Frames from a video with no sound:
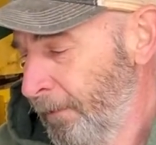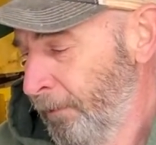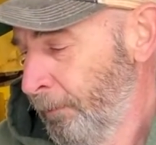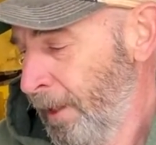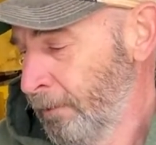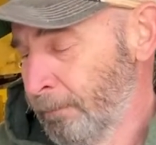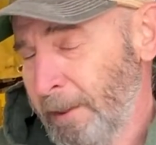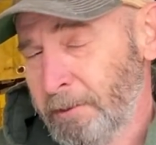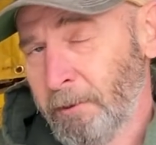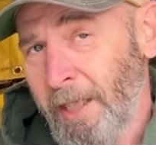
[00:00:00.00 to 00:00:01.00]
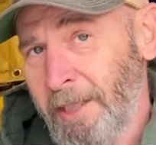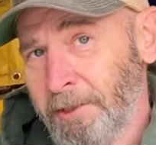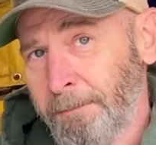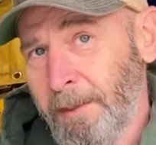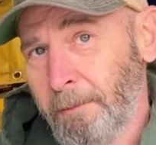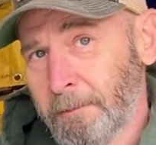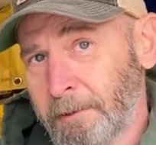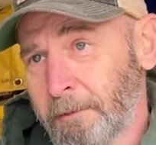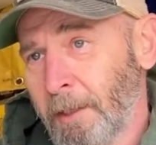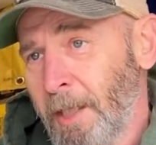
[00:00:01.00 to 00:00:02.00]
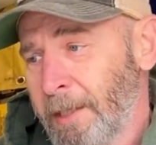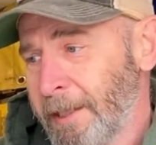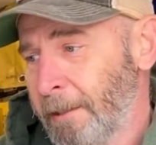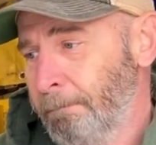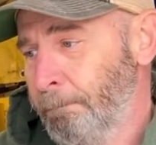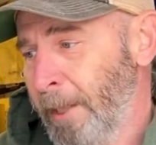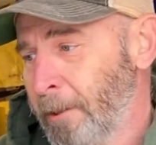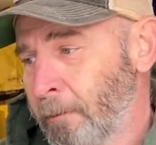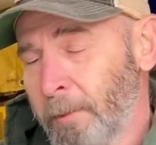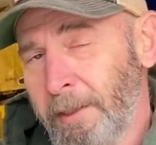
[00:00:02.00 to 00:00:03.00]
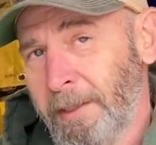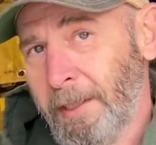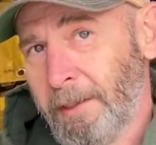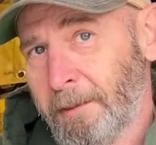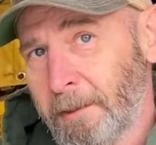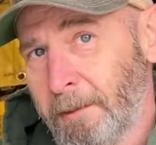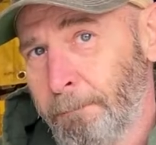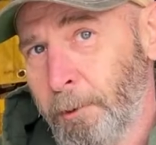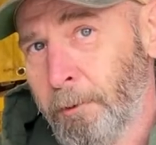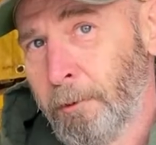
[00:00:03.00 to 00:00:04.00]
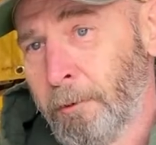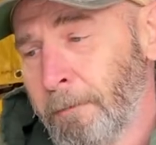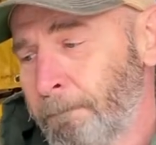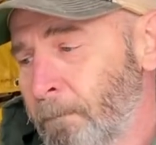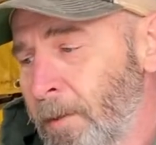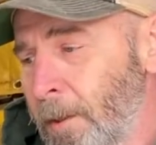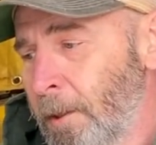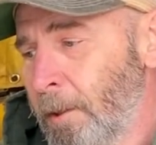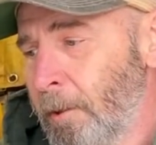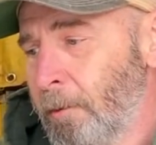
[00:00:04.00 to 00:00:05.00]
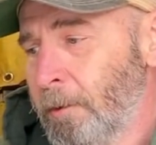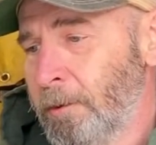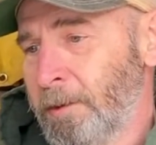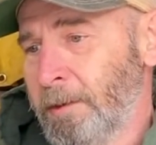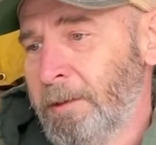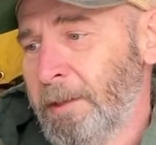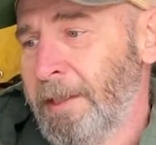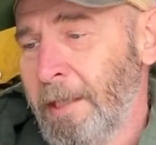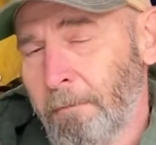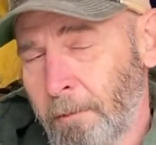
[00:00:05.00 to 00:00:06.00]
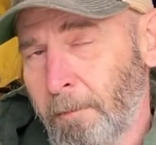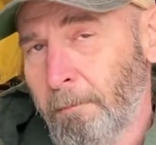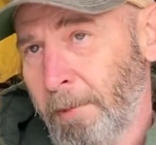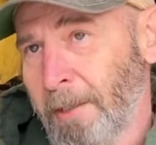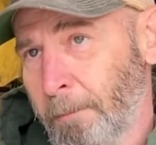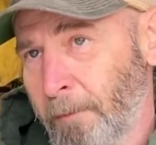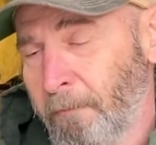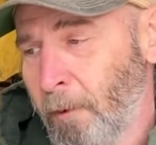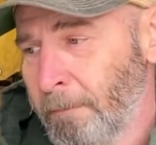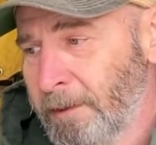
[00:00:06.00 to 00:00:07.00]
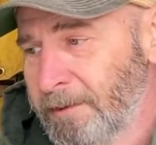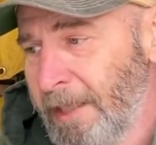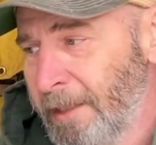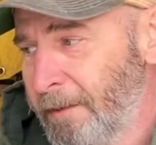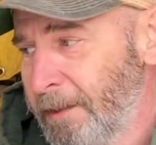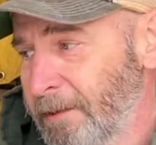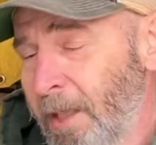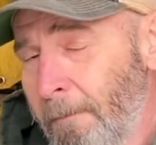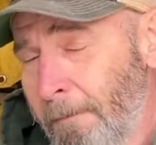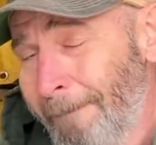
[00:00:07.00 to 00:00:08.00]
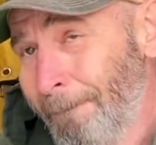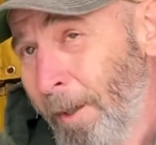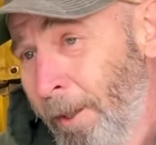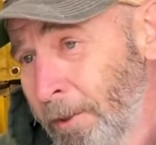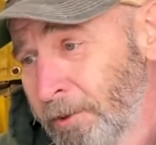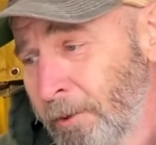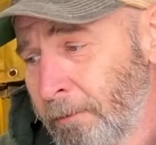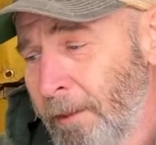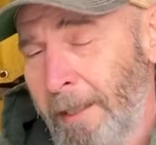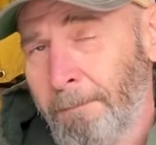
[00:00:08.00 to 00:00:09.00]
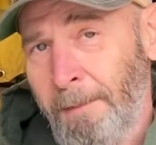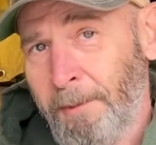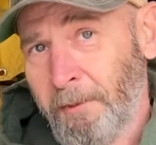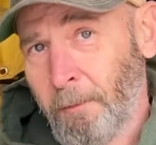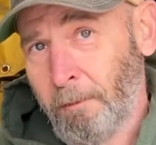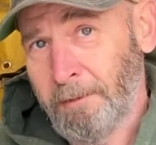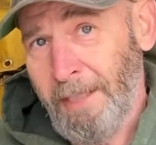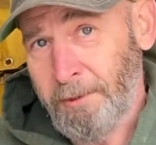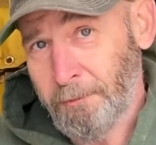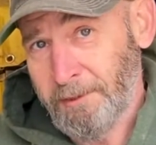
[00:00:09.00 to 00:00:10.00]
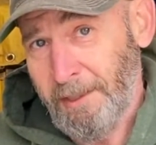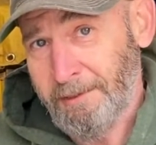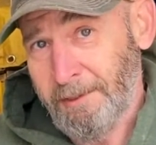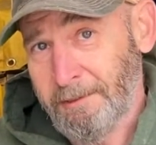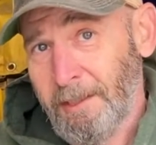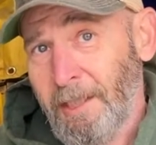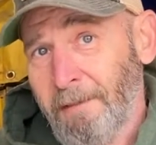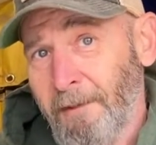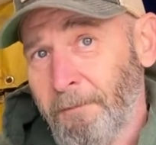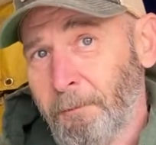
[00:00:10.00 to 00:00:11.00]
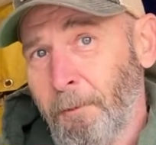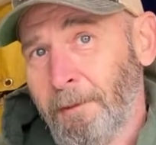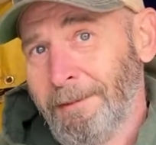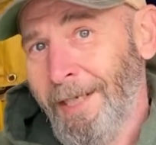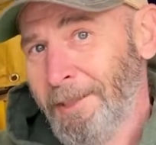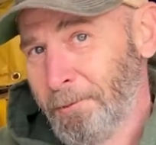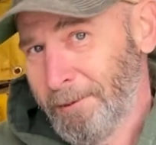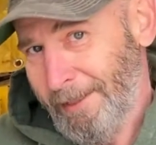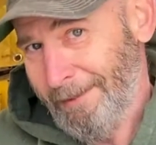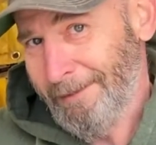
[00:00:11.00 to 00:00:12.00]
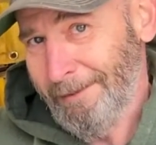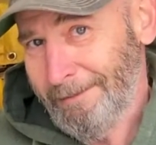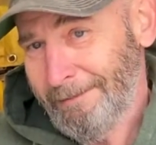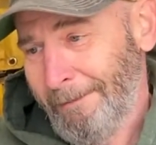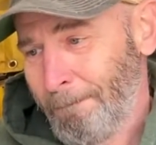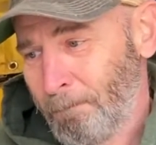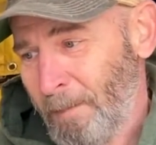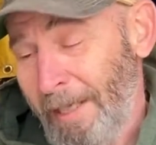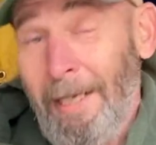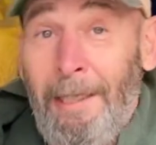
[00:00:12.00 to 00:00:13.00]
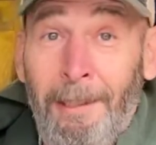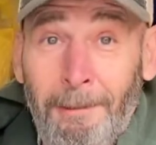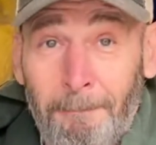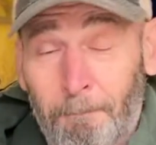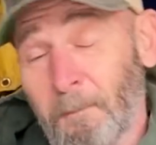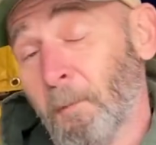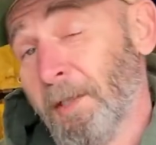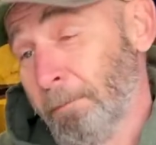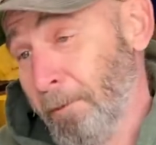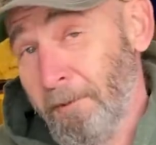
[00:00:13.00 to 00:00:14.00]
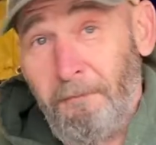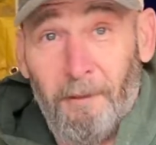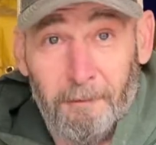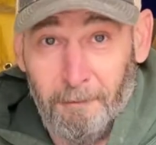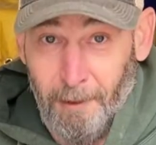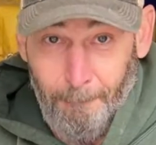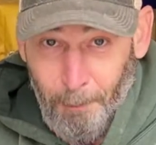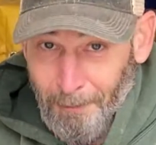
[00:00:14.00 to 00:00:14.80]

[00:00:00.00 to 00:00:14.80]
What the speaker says: throttle spacer, I should be able to get a better reading on the computer to get a little bit better performance out of this. Also, I might be throwing nitrous at this. If I'm throwing nitrous at this, A, we're gonna blow this fucker up.